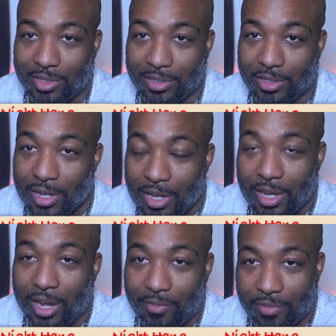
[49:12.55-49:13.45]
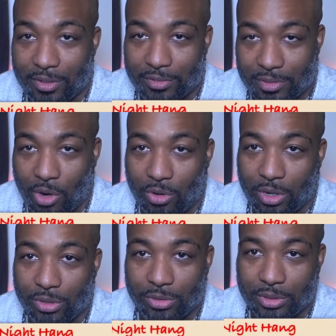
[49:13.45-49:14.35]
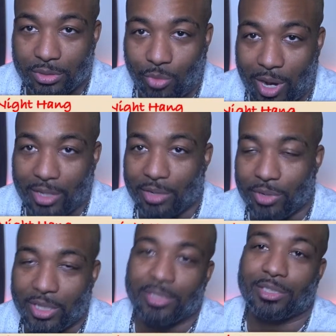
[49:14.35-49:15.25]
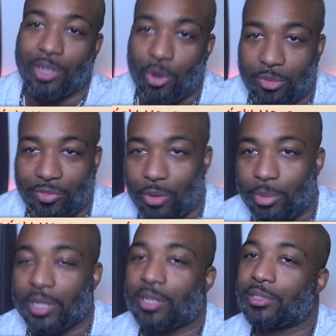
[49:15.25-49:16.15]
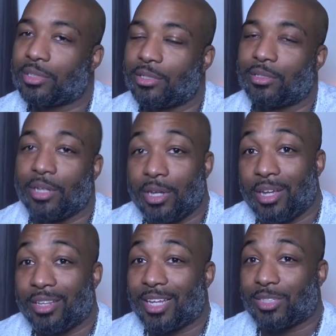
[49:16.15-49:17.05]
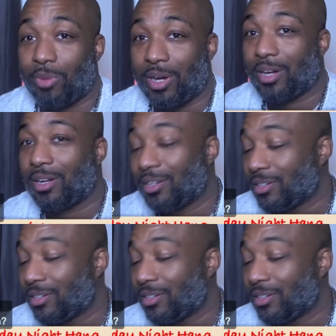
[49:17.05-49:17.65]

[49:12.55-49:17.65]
They have an owner who's wildly religious and homophobic. So that's why.